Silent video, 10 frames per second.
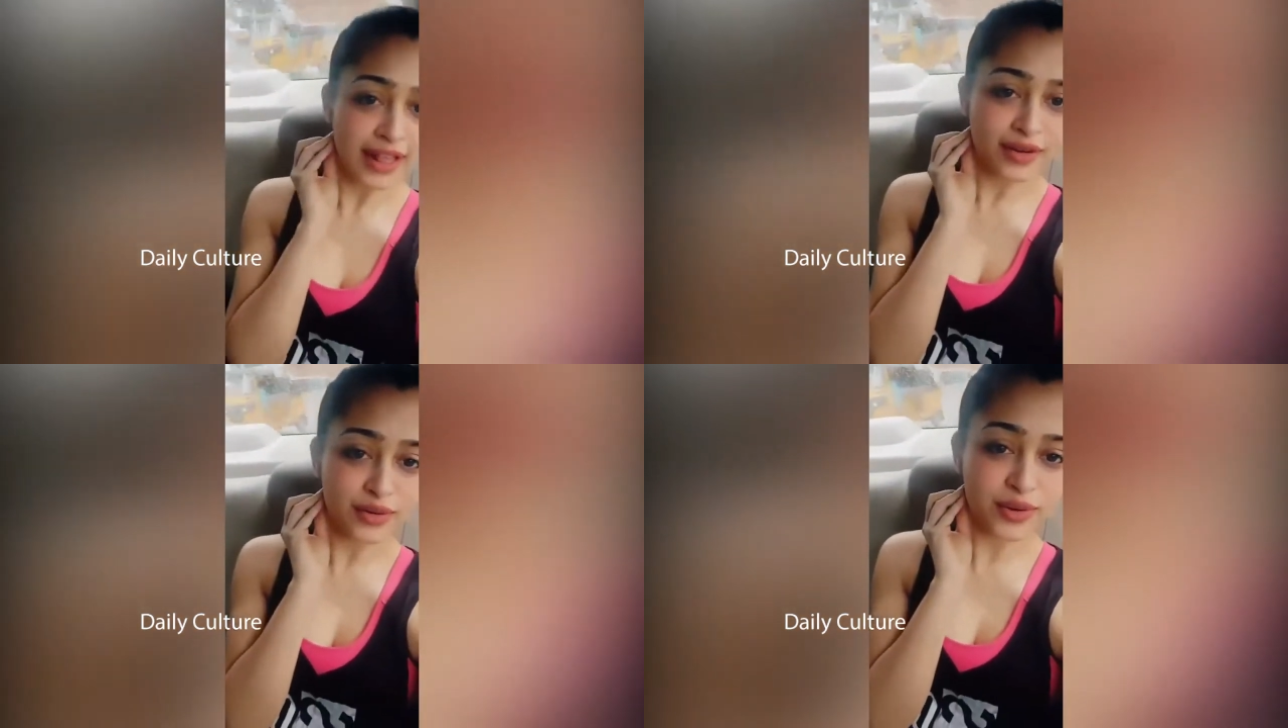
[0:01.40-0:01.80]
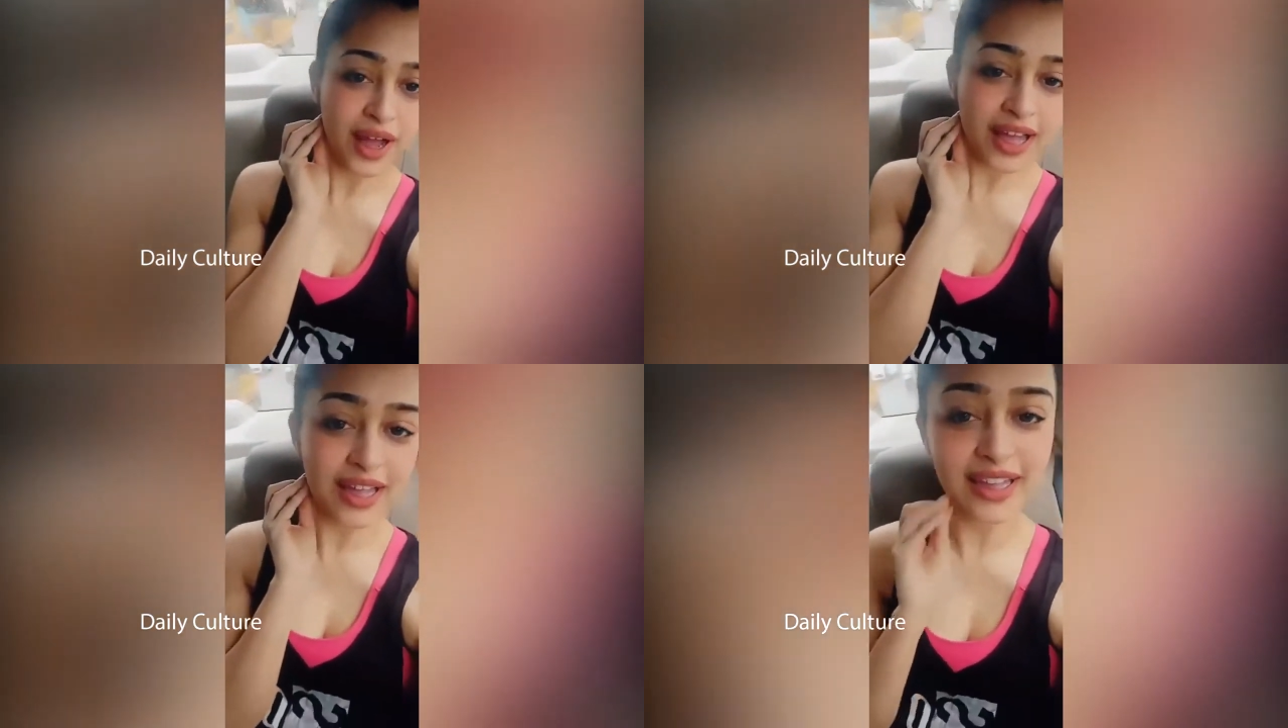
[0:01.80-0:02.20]

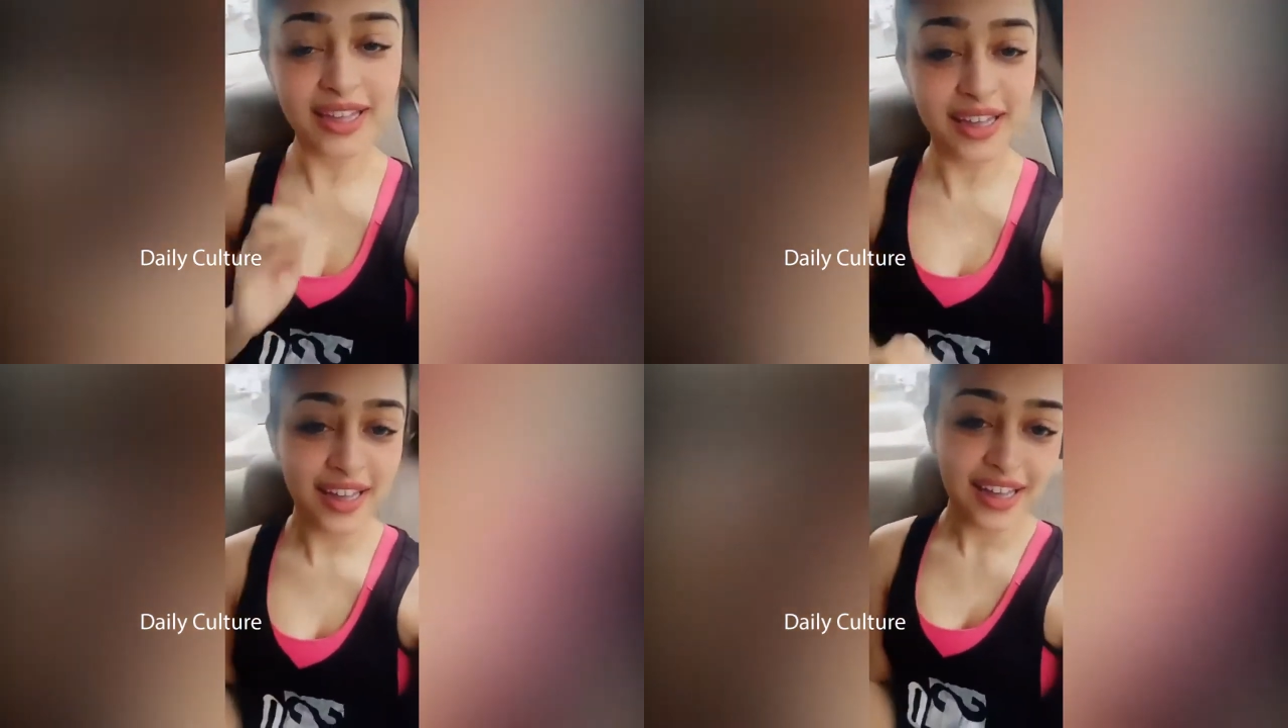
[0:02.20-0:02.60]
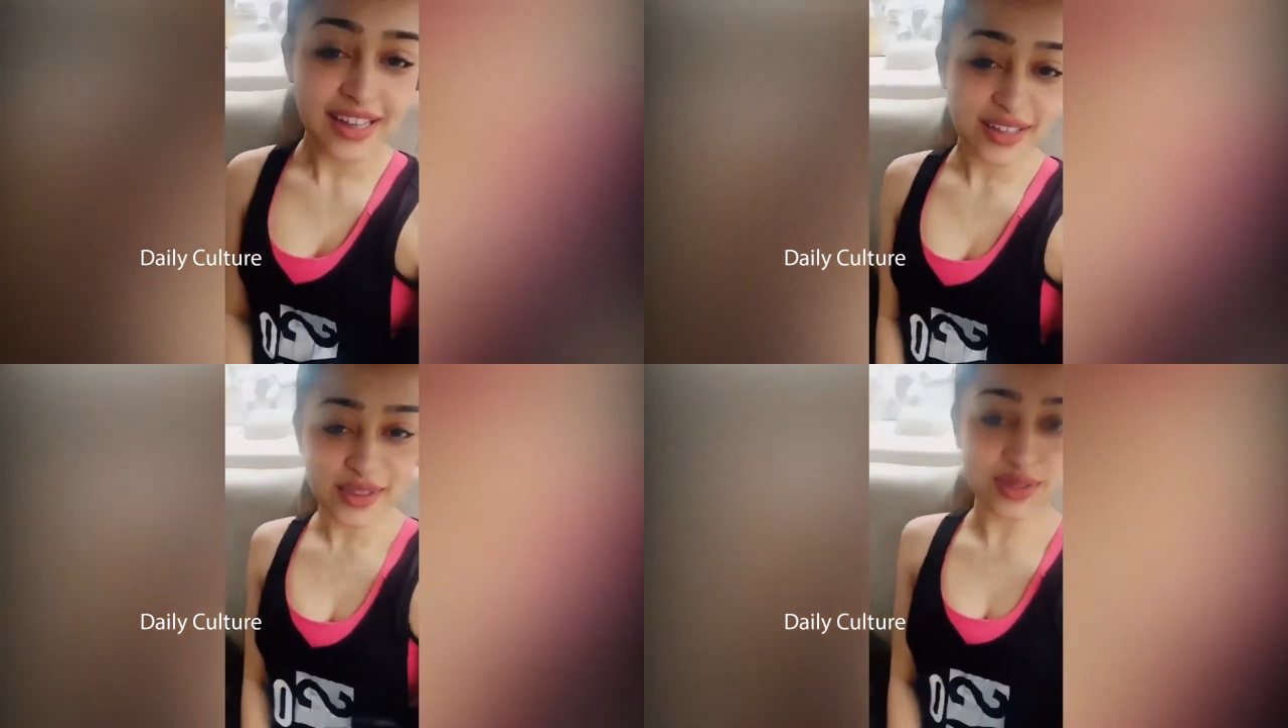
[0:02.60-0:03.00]
Hello, hi.
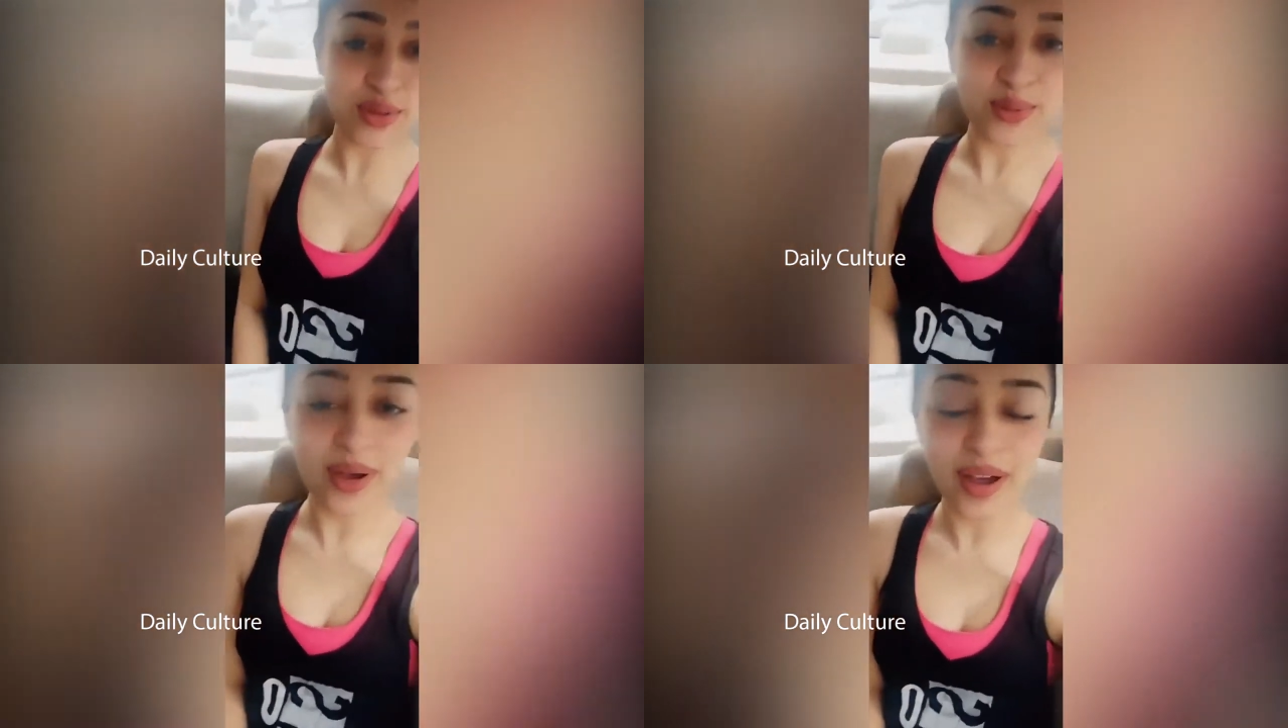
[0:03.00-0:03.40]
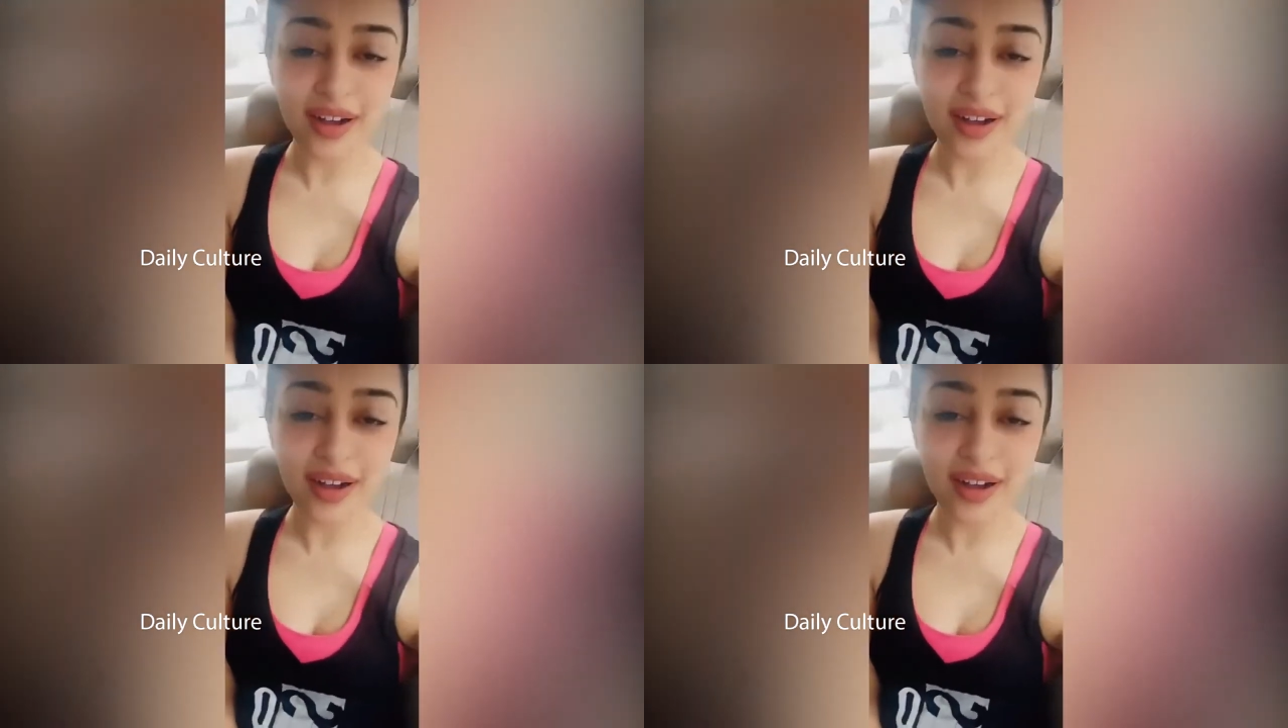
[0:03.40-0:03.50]
So